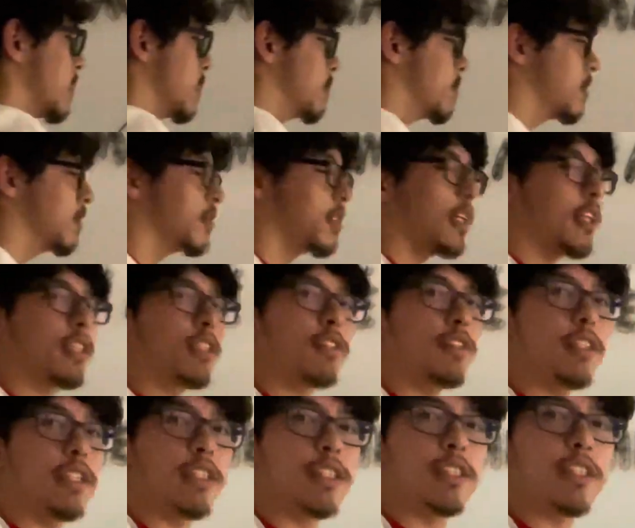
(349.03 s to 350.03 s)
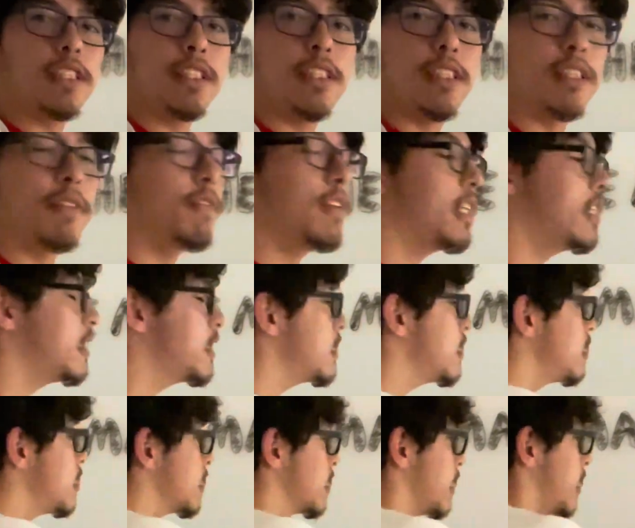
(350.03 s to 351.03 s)
the rotational energy
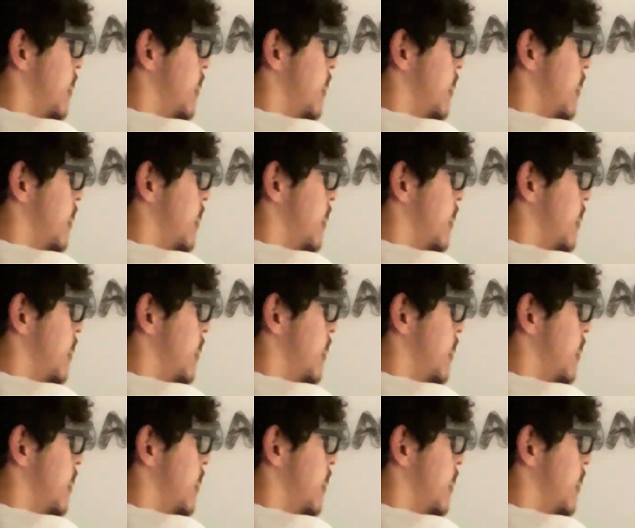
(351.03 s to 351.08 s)
diminishes,